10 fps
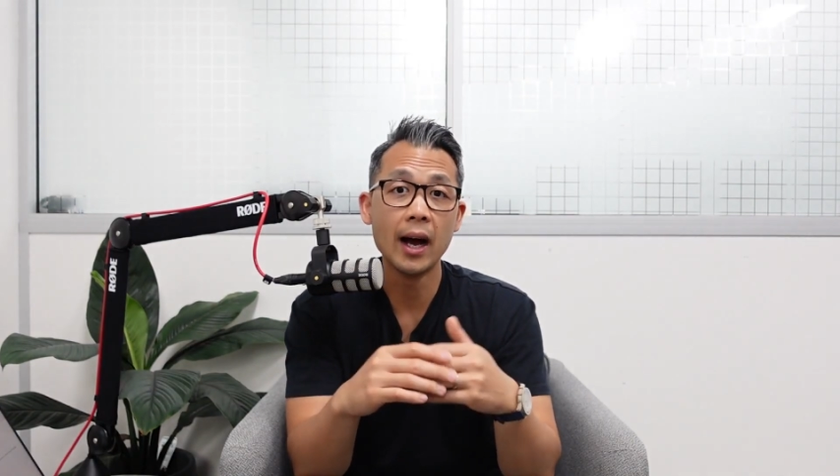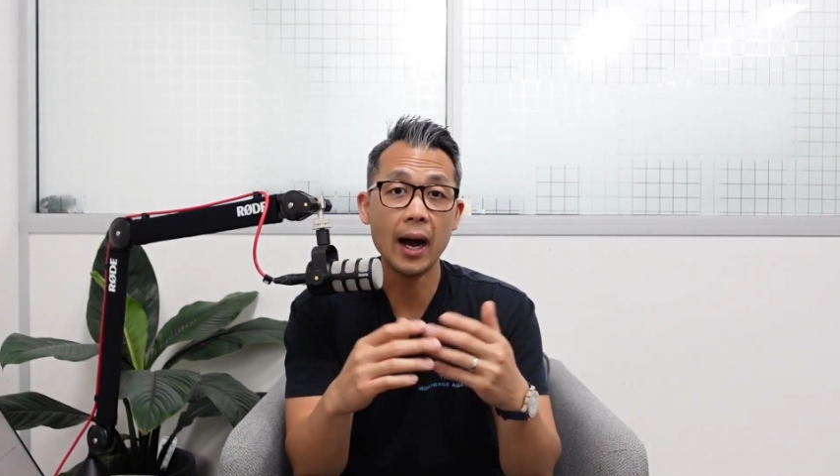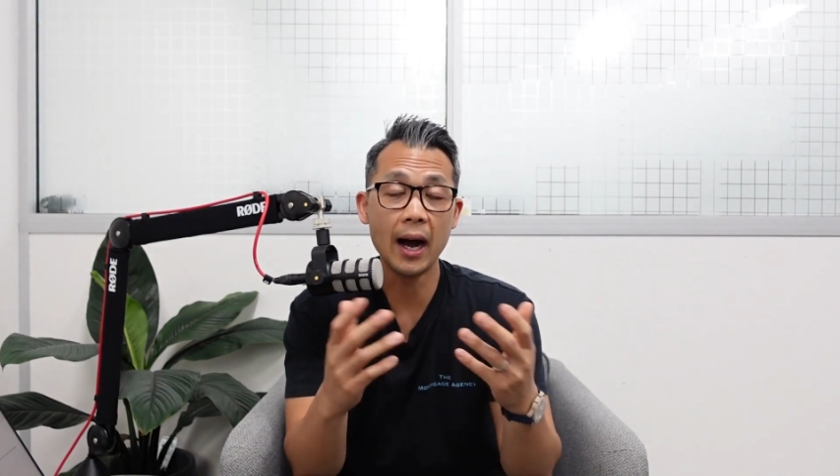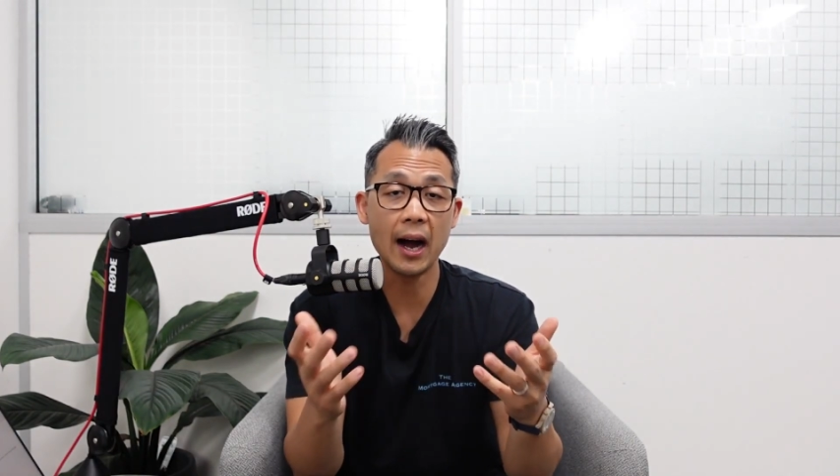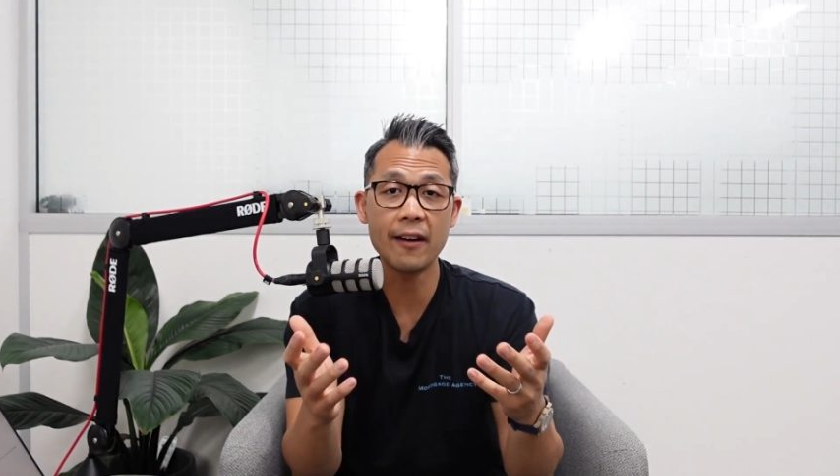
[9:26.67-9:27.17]

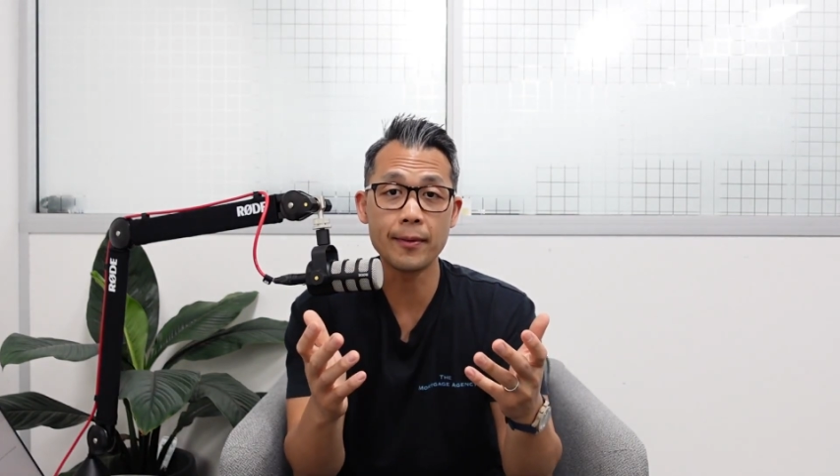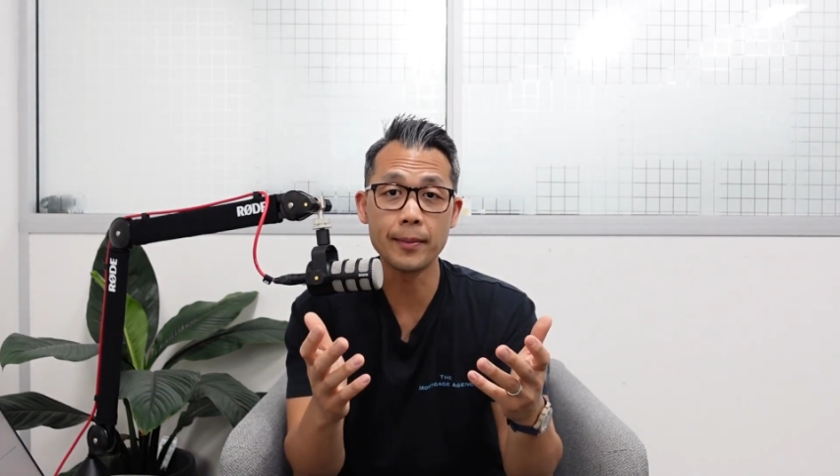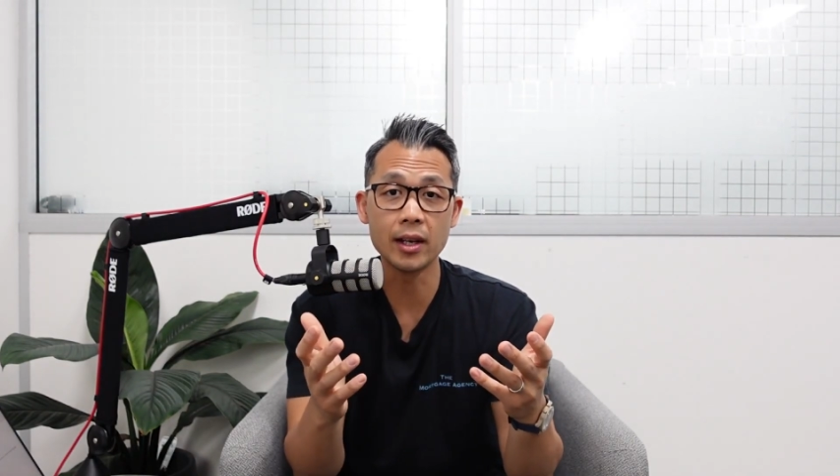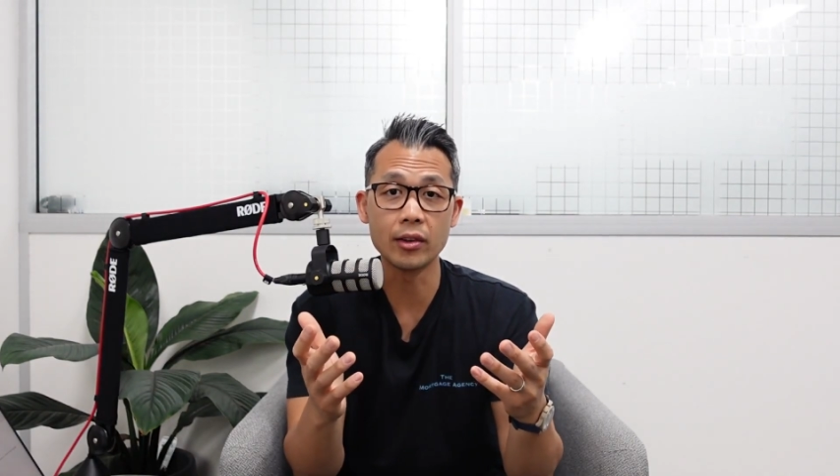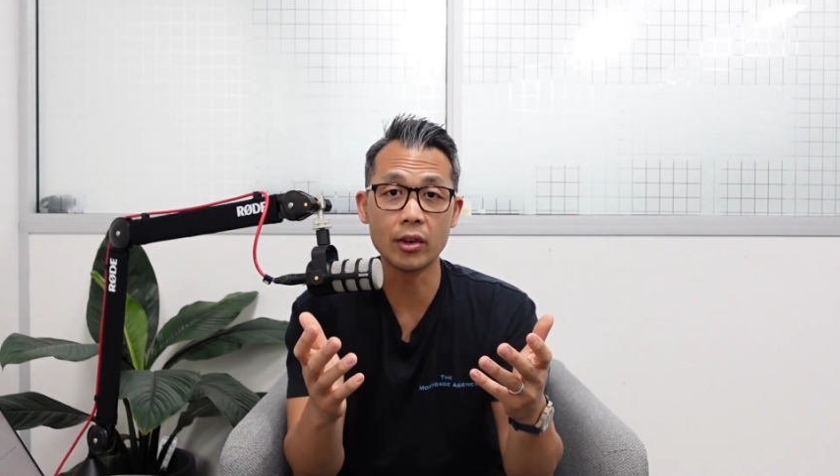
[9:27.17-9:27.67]
a
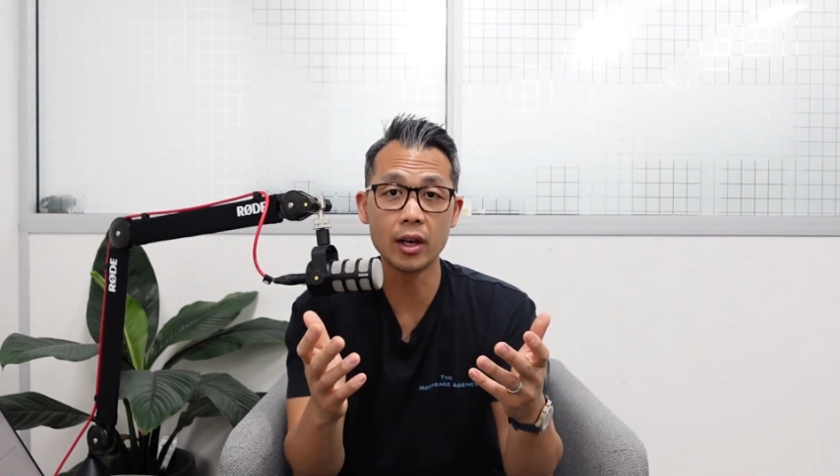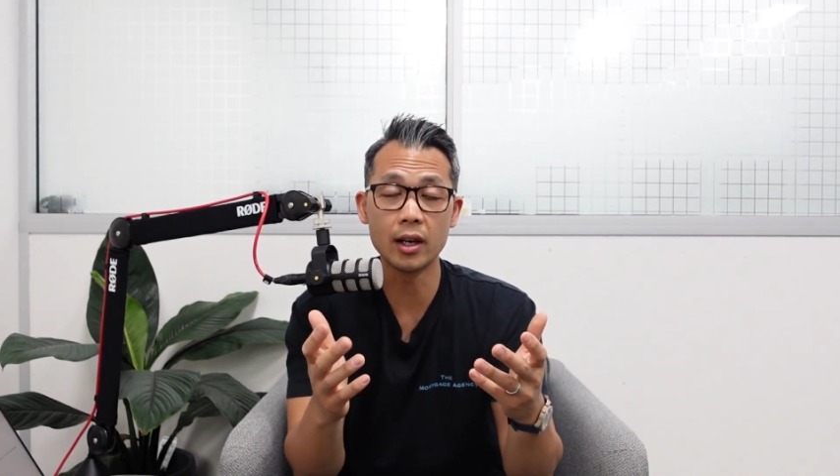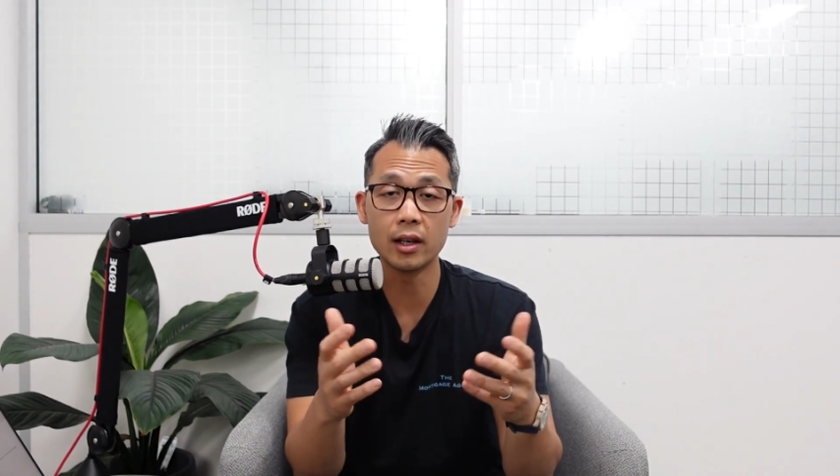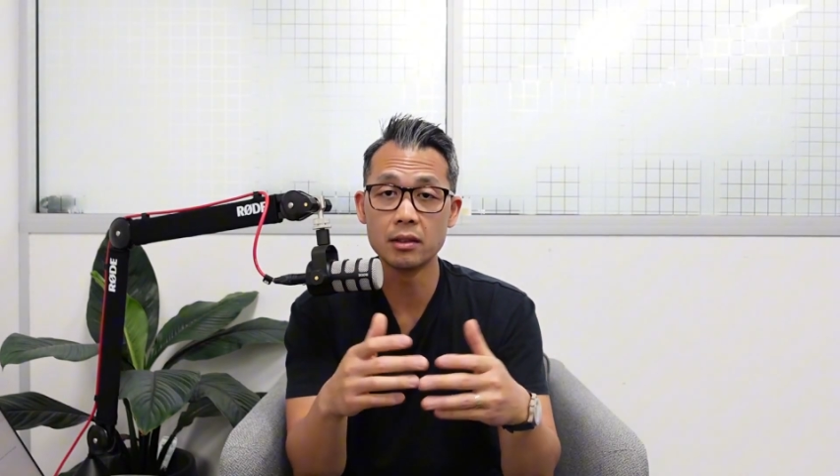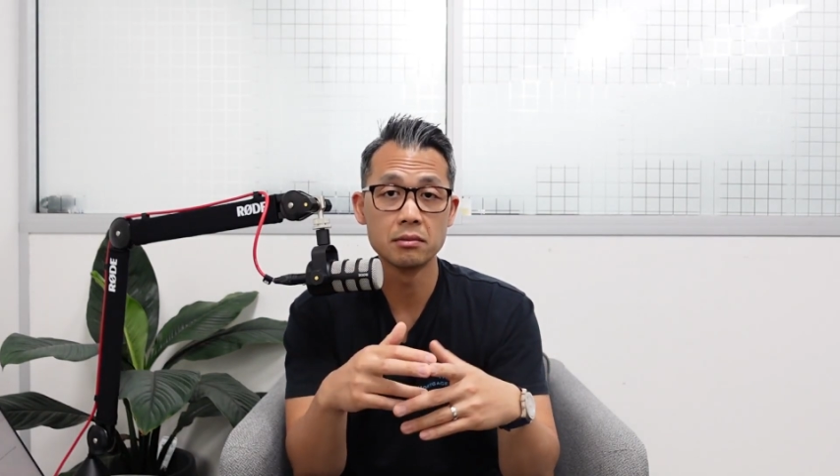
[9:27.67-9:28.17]

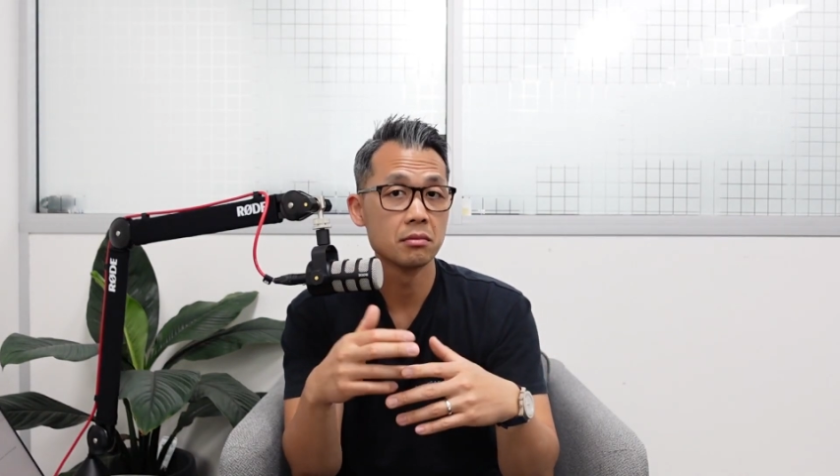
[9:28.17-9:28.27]
$500,000